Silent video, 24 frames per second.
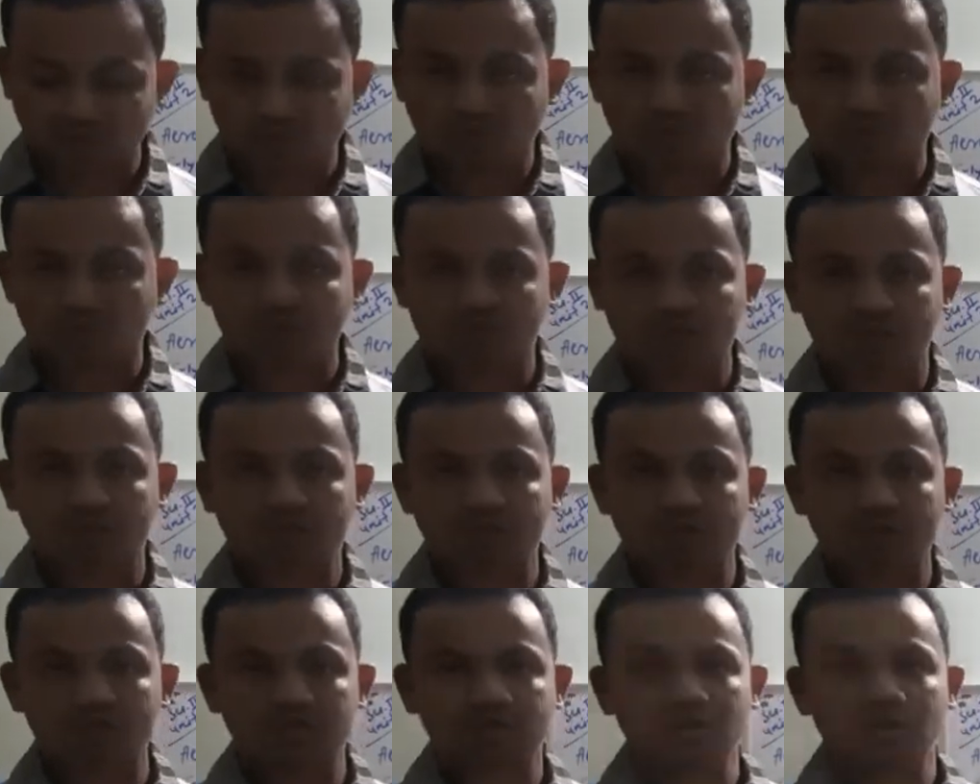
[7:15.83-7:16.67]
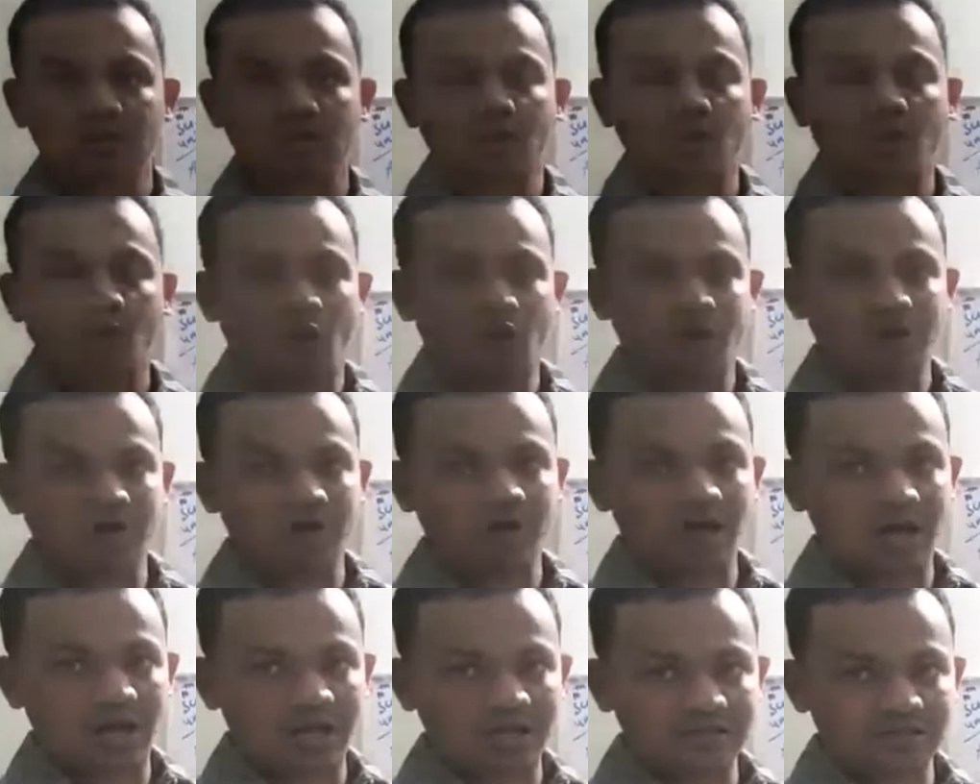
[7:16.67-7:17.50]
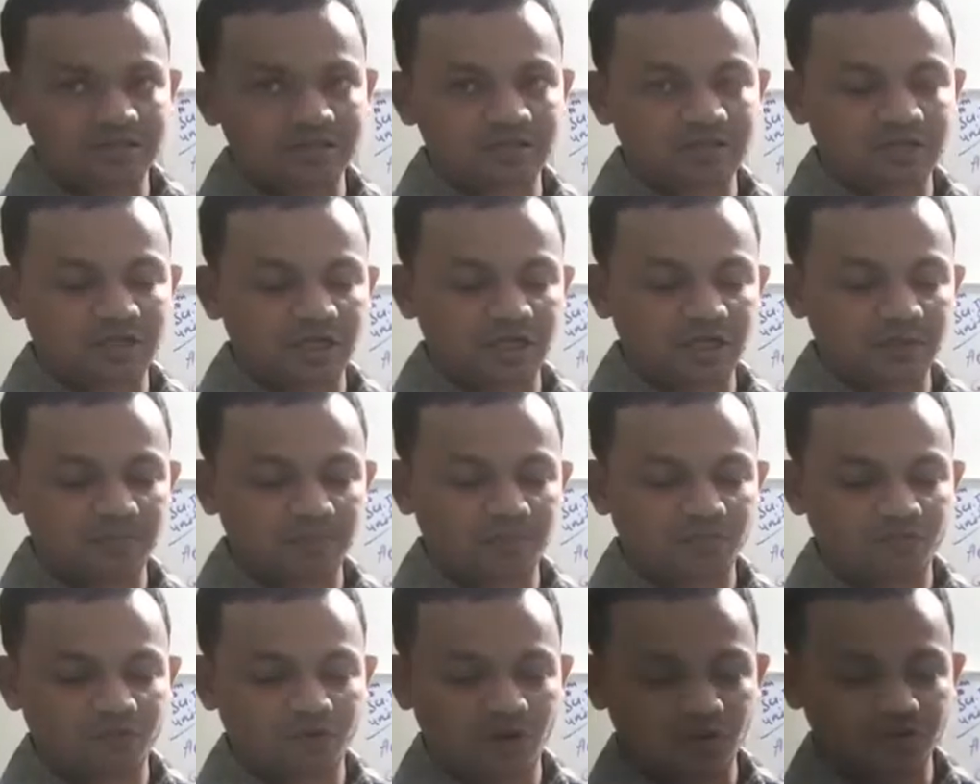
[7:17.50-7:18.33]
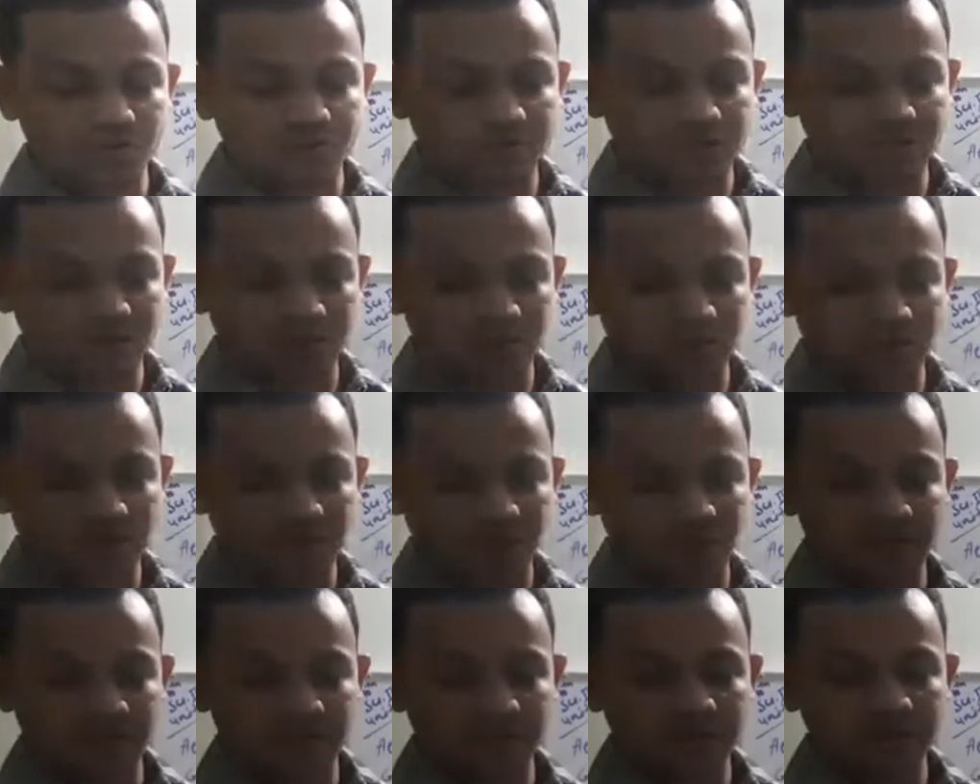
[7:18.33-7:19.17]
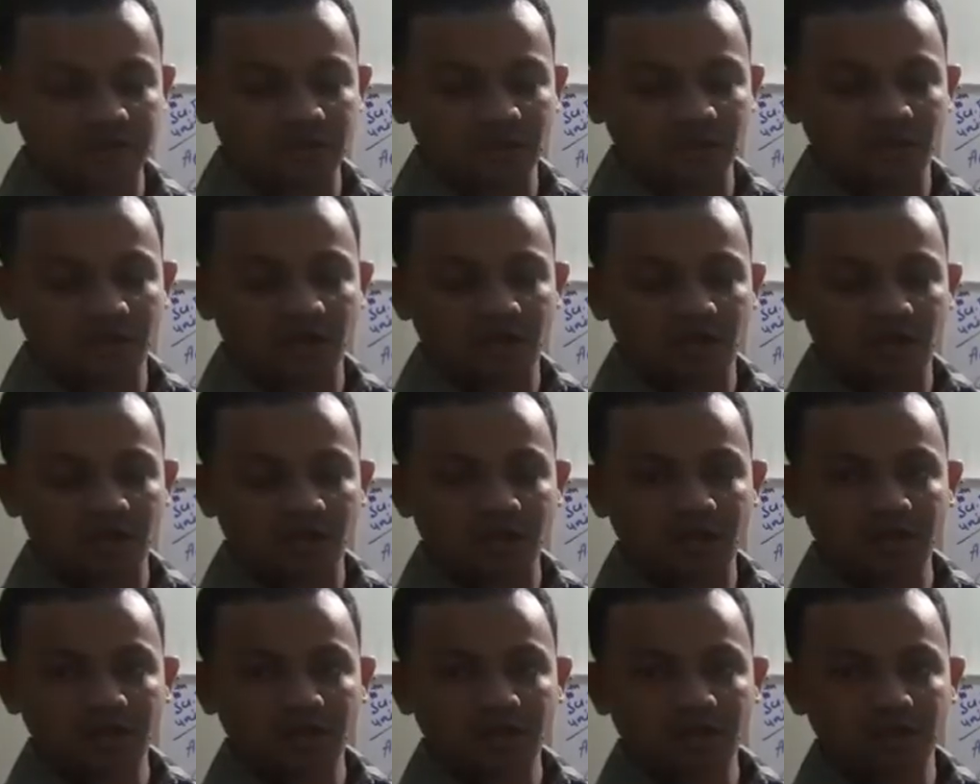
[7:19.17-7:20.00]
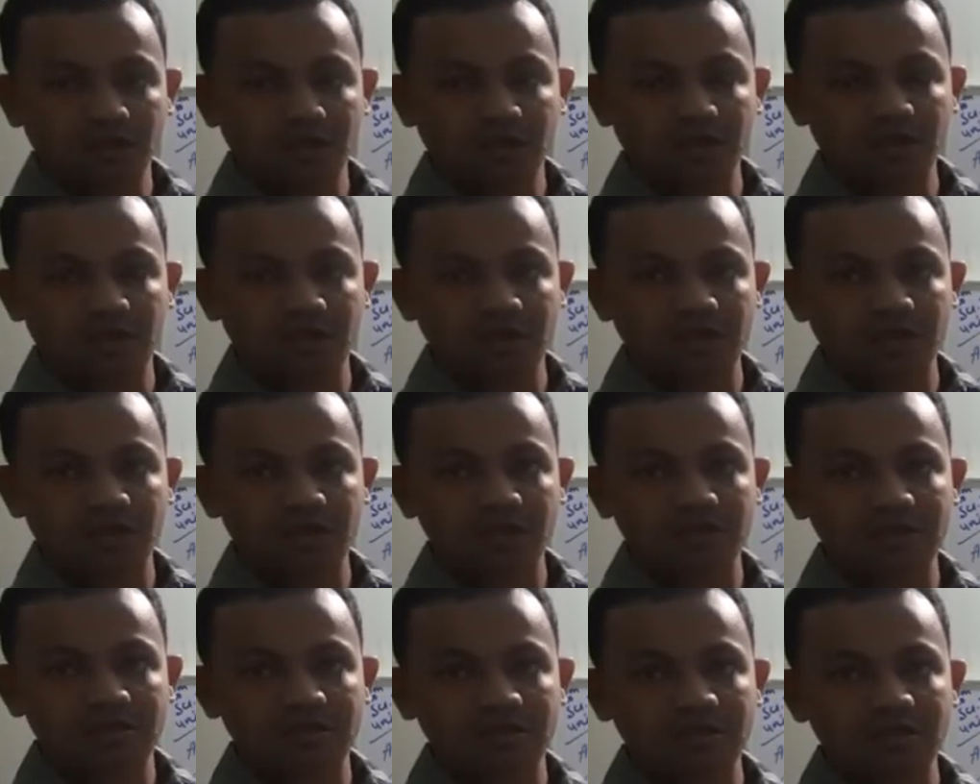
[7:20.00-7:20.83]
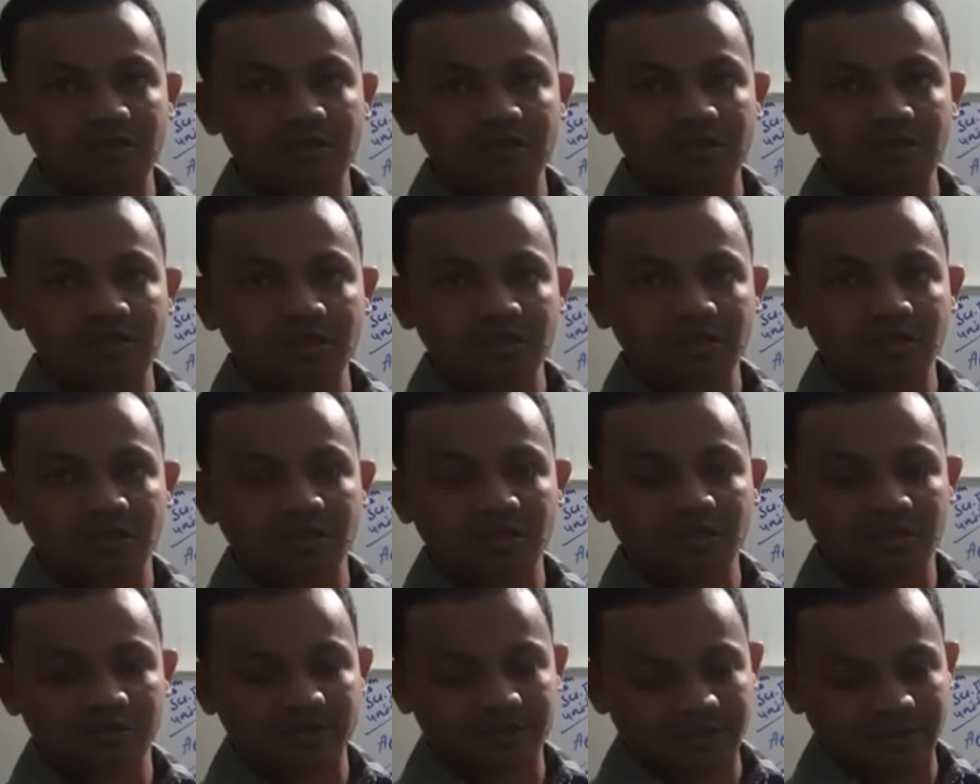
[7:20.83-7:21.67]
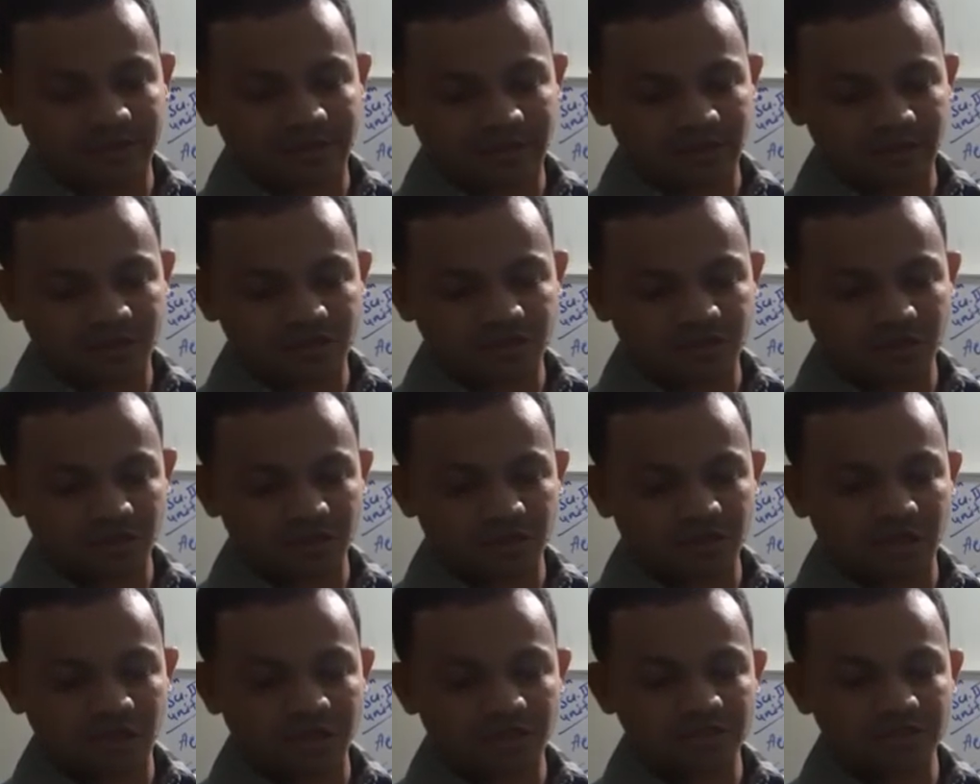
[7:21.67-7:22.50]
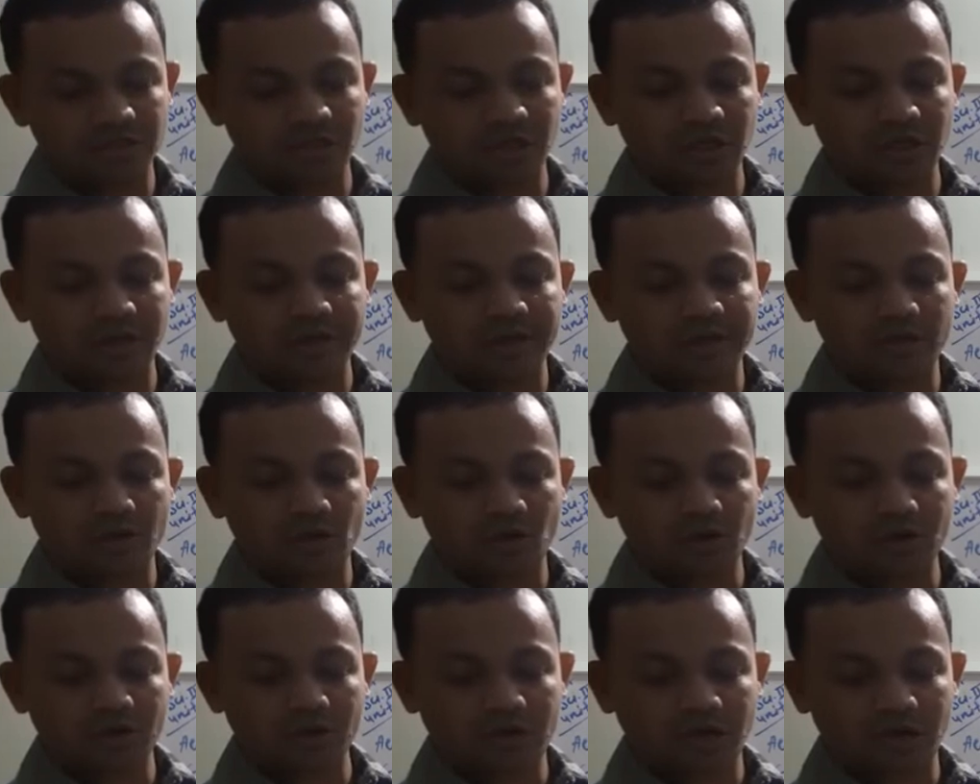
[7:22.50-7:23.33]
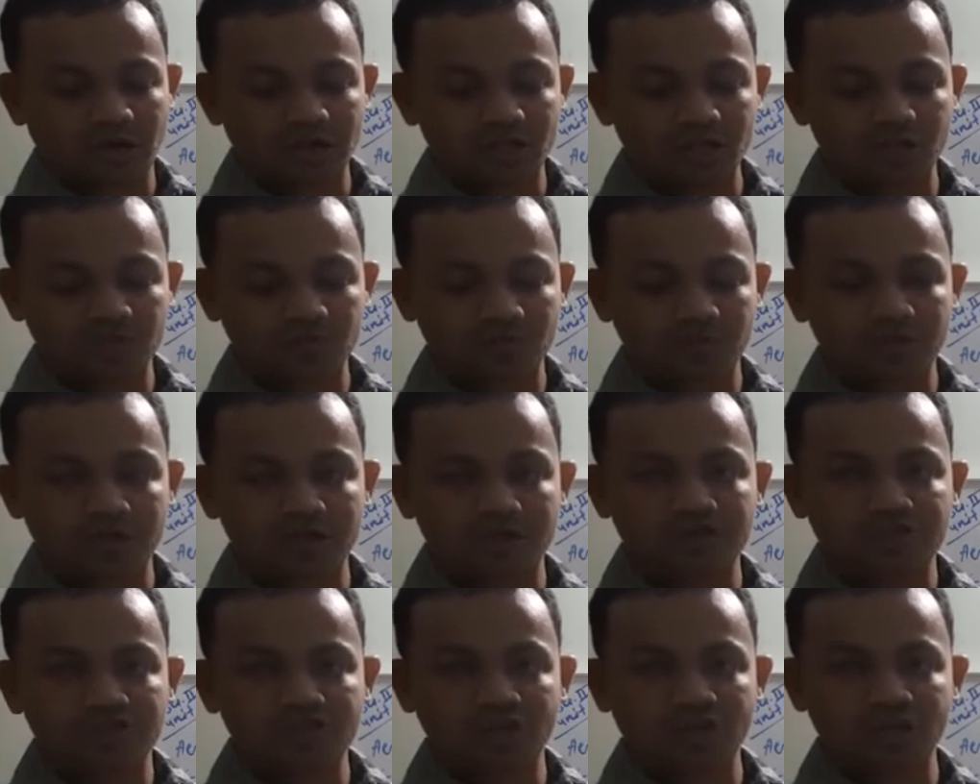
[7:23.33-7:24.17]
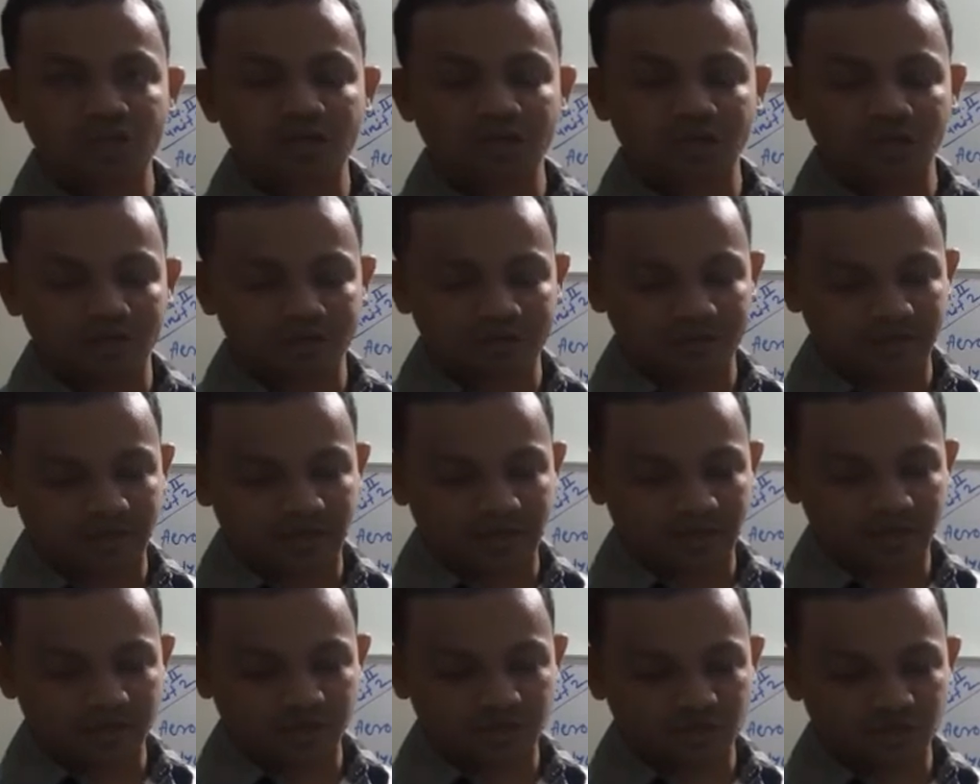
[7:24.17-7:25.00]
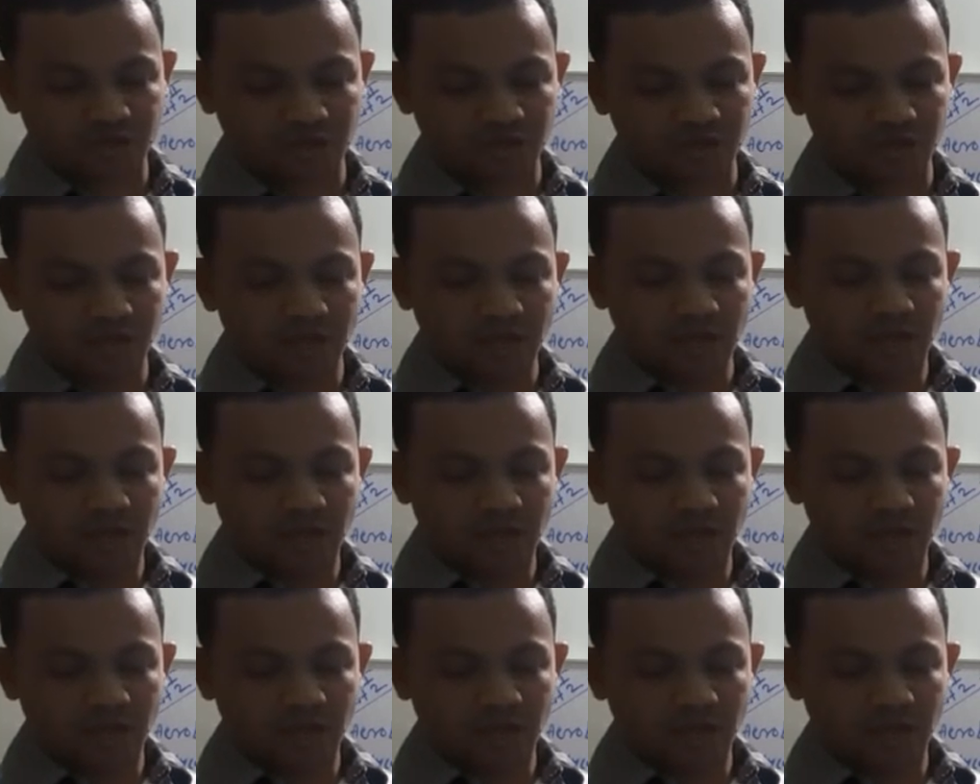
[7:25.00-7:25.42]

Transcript: process or last step we have seen, that is ETC reaction, that is electron transfer chain reaction.